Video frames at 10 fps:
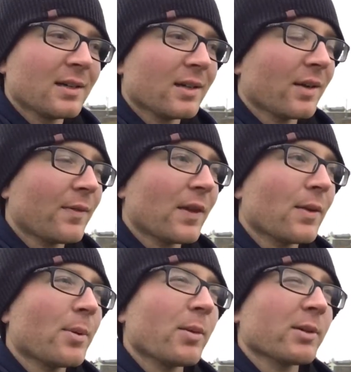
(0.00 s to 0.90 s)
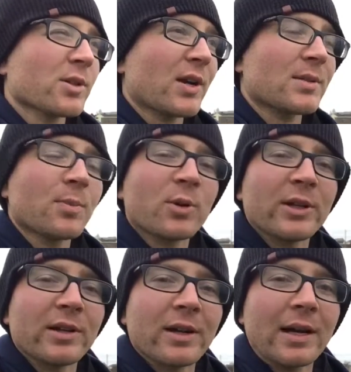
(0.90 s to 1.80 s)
You know, I found the public transport here in